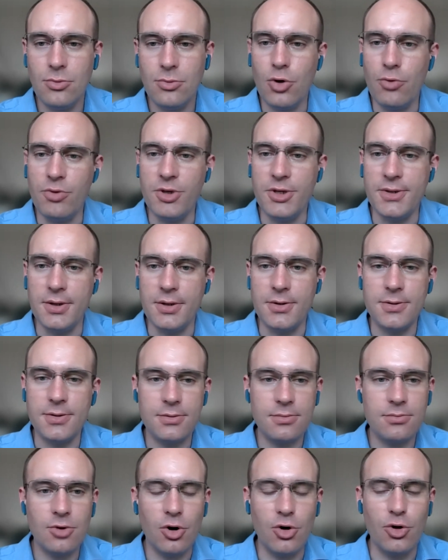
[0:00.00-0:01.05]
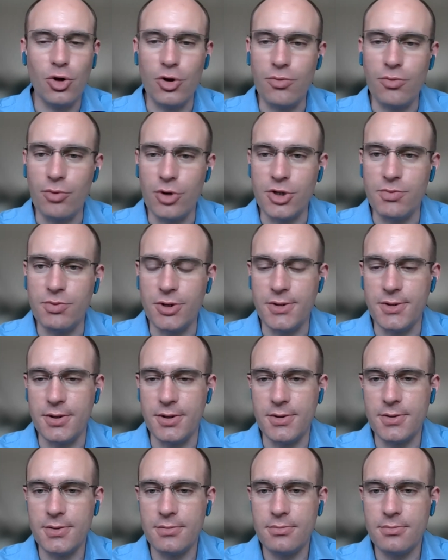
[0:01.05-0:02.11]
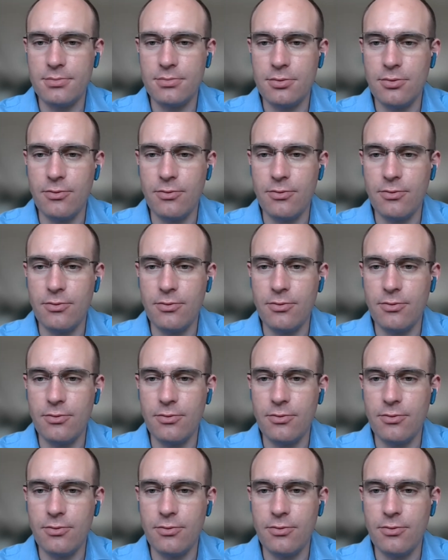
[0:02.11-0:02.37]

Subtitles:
no business or not much business,